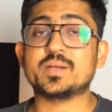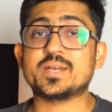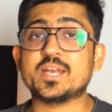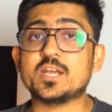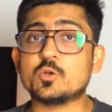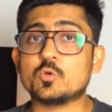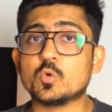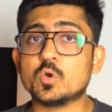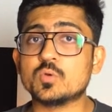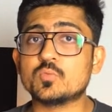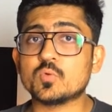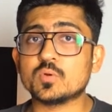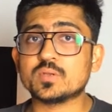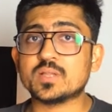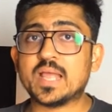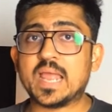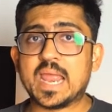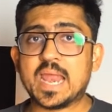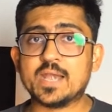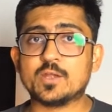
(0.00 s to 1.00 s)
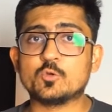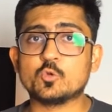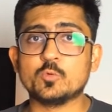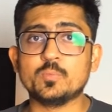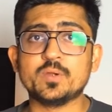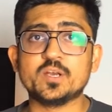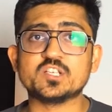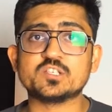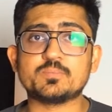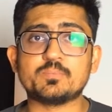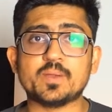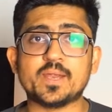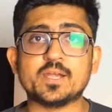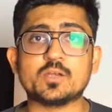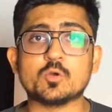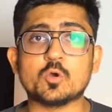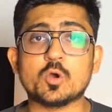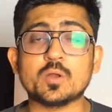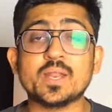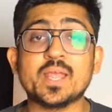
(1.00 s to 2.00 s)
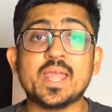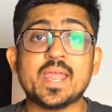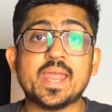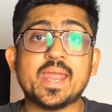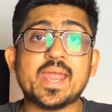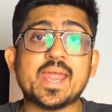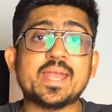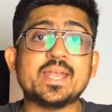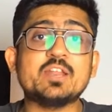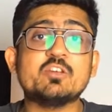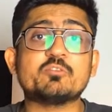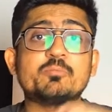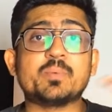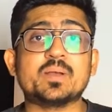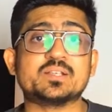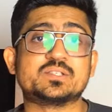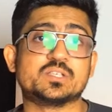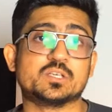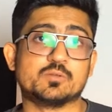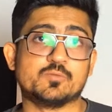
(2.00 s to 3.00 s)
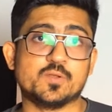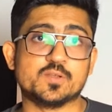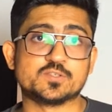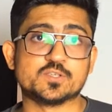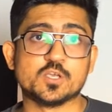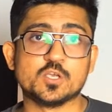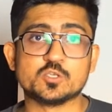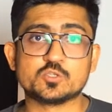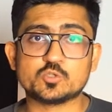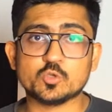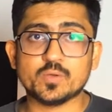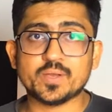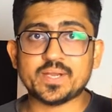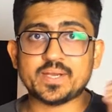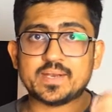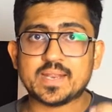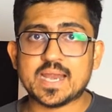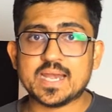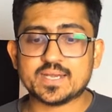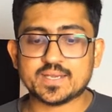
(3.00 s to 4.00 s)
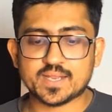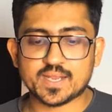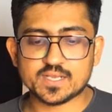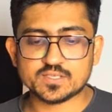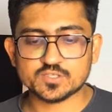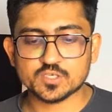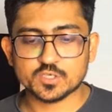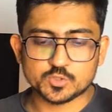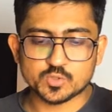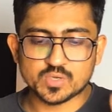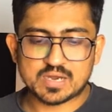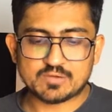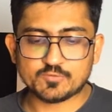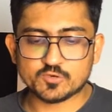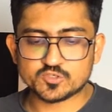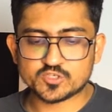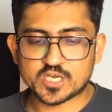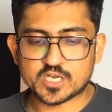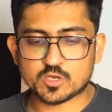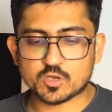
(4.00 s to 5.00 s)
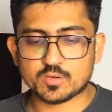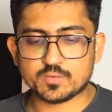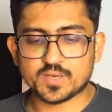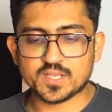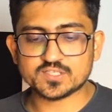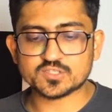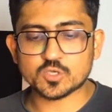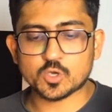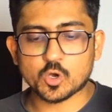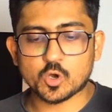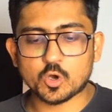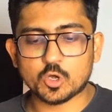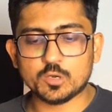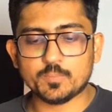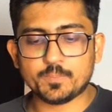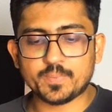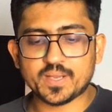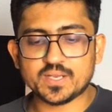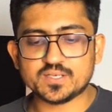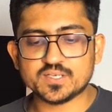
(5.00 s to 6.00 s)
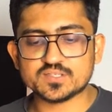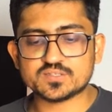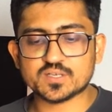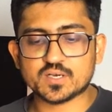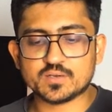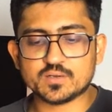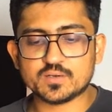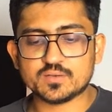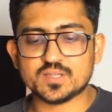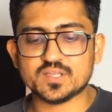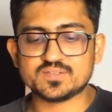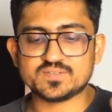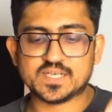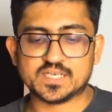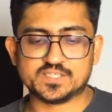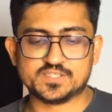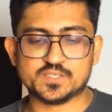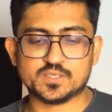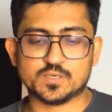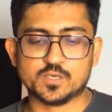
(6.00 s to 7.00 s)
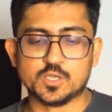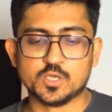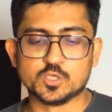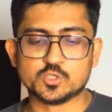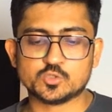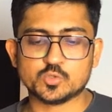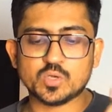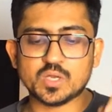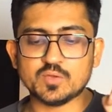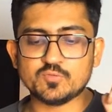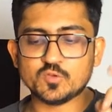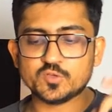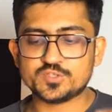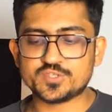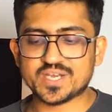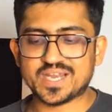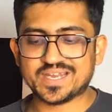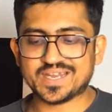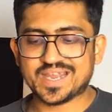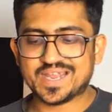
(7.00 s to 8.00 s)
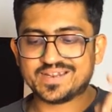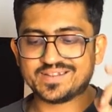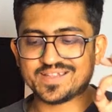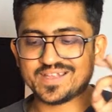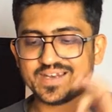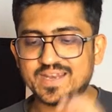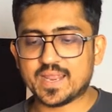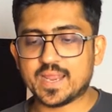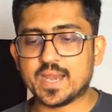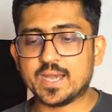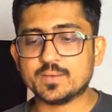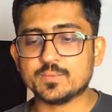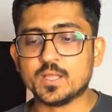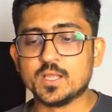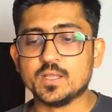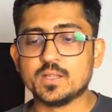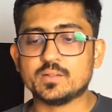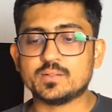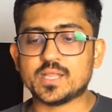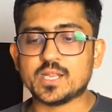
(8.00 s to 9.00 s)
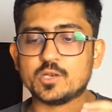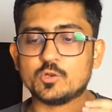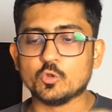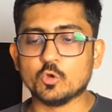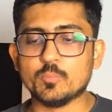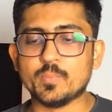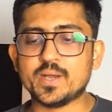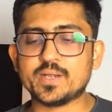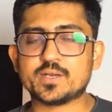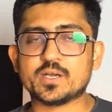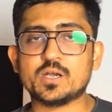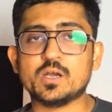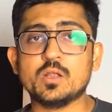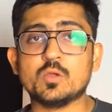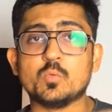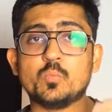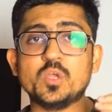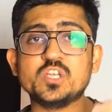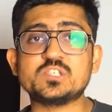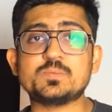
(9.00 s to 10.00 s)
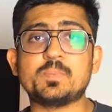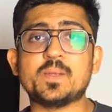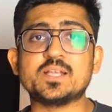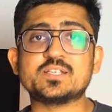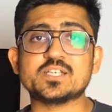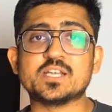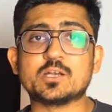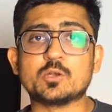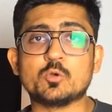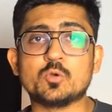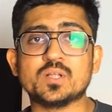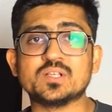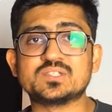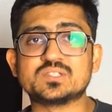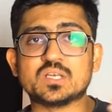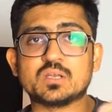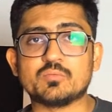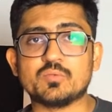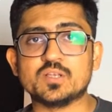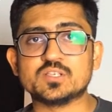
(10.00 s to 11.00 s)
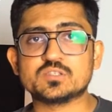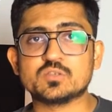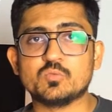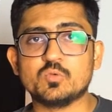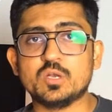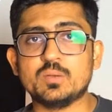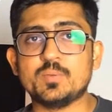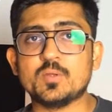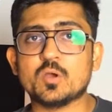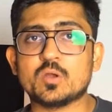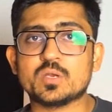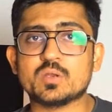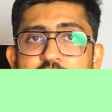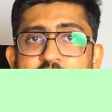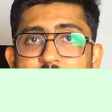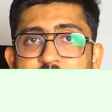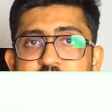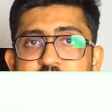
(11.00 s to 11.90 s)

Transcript: but I don't want the ad to be displayed on any of my servers. So in that case, you have to check on this all pages under this section. So if you check and then add, then no matter which page including service will be on your